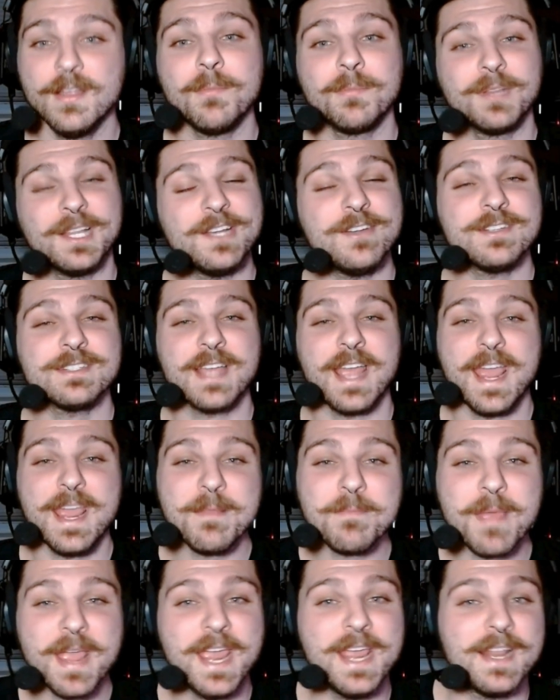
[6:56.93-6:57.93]
Players
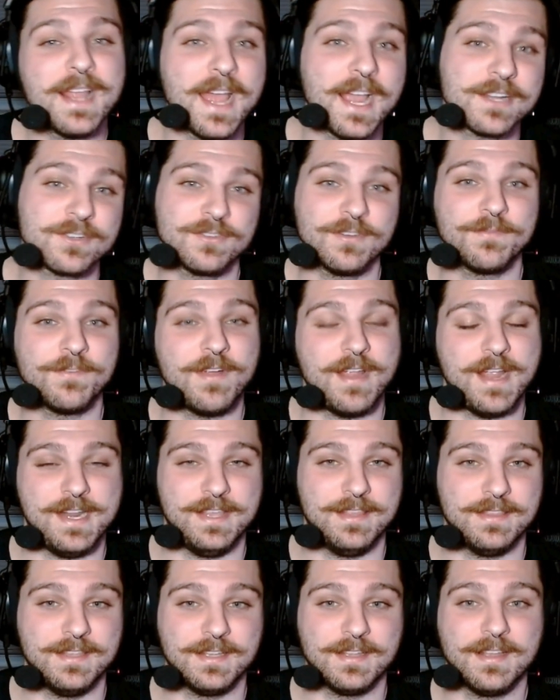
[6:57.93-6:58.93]
hate paying extra for
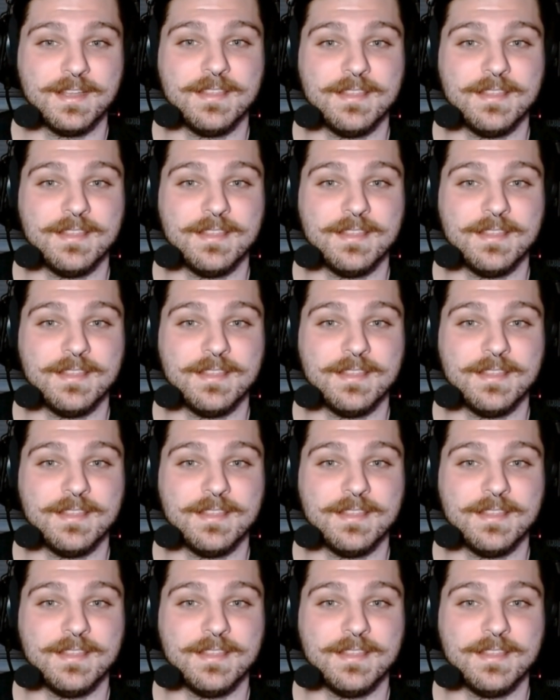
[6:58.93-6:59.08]
anything.